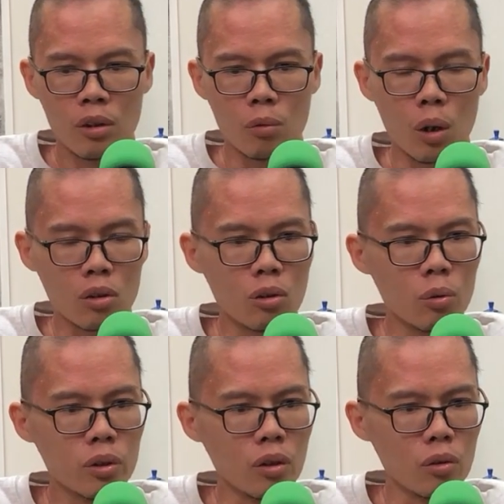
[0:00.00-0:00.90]
what
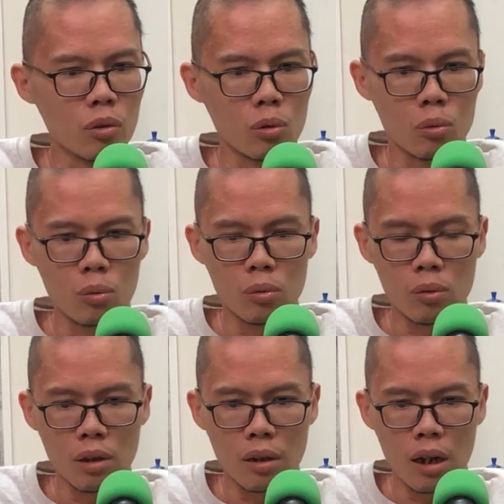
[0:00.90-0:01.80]
goes into
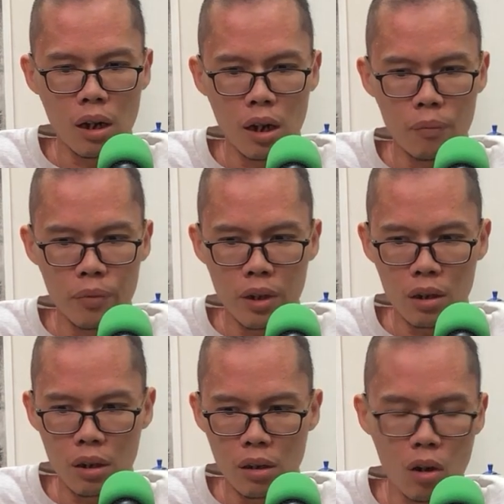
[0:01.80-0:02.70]

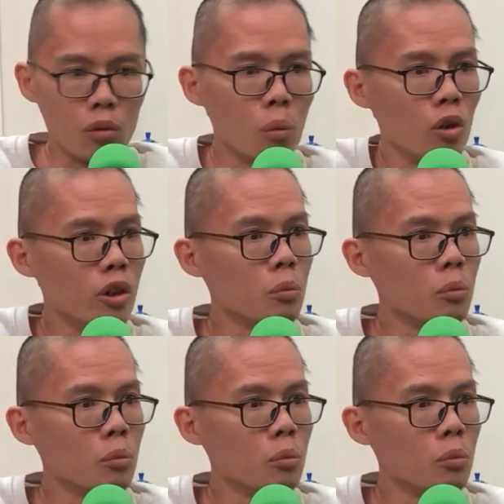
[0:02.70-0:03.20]
the onboarding